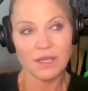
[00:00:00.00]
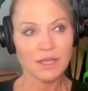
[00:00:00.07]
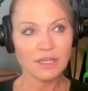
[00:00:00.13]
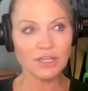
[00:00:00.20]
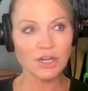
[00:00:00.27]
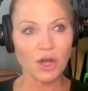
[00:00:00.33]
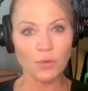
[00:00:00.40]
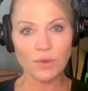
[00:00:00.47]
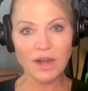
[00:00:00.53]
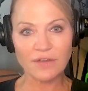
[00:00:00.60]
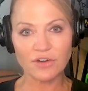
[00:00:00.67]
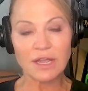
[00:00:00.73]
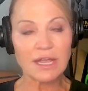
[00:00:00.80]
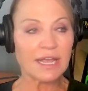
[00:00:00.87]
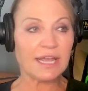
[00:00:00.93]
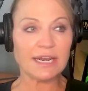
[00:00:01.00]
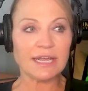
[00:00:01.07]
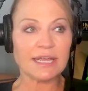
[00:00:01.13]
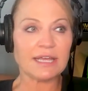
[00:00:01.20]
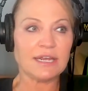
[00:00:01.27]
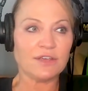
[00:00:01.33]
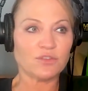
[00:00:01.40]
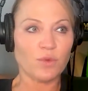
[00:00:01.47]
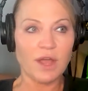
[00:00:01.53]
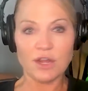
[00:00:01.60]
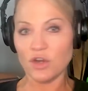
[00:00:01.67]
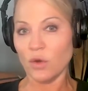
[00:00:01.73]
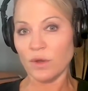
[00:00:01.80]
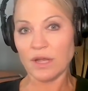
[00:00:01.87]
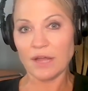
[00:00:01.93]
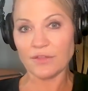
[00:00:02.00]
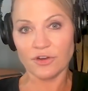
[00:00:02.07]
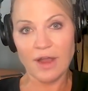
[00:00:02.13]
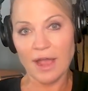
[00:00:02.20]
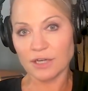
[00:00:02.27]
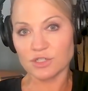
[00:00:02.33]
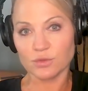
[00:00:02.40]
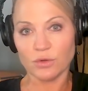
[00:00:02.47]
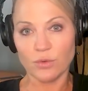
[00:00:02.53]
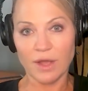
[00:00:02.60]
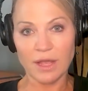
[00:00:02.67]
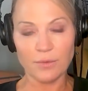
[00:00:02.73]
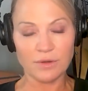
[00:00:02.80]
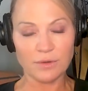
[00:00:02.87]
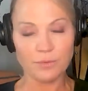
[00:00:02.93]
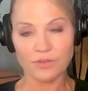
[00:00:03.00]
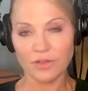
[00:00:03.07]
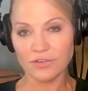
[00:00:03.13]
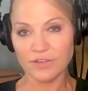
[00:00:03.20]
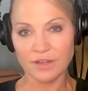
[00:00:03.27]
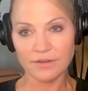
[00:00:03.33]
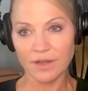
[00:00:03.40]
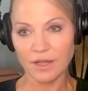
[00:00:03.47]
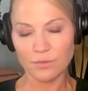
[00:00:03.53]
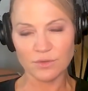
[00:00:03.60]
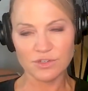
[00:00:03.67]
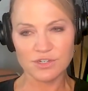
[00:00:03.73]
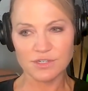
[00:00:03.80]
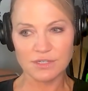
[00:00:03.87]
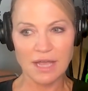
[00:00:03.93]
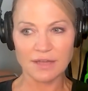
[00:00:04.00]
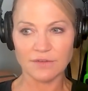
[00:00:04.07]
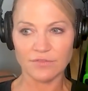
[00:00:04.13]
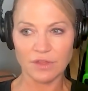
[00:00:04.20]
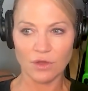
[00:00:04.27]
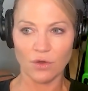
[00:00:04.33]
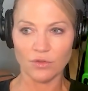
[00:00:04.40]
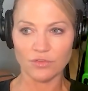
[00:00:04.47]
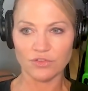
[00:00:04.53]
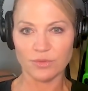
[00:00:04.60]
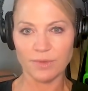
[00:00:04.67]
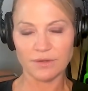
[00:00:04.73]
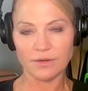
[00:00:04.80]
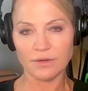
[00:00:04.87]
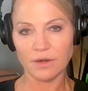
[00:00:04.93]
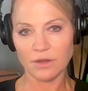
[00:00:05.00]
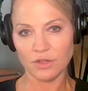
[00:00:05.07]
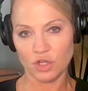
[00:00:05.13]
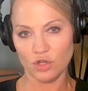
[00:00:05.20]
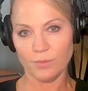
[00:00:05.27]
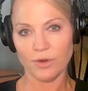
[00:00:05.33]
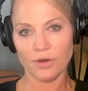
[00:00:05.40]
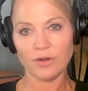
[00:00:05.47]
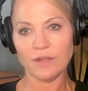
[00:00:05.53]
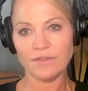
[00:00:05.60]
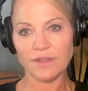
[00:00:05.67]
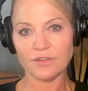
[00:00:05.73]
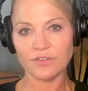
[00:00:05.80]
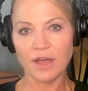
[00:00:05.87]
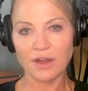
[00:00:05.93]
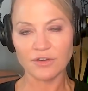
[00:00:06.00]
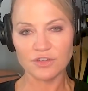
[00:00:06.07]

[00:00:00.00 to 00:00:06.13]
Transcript: you know, whatever. He didn't get his way. No one got their actual way when it was all said and done, which is kind of the ultimate humor in the entire